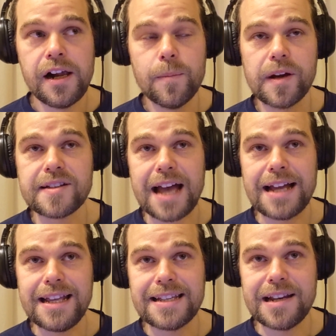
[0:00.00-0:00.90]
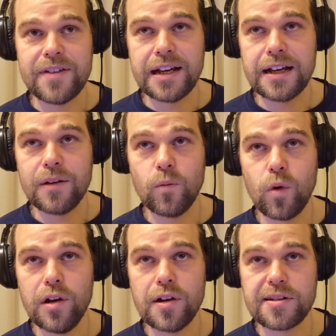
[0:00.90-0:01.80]
because Andy is living
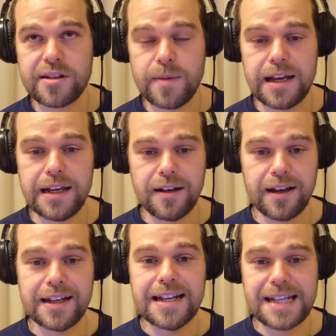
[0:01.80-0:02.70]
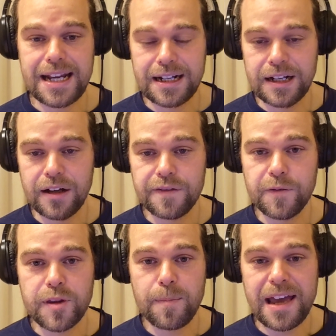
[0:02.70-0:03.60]
what looks to me like an idyllic life
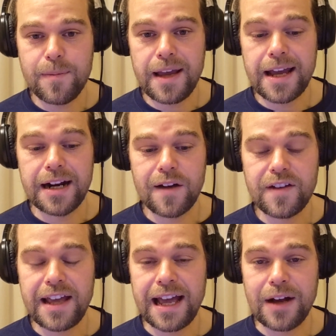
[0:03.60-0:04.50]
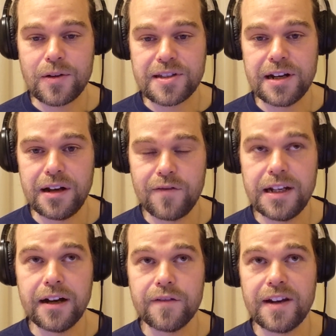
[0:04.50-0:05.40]
with a baby and a lovely house and a lovely life.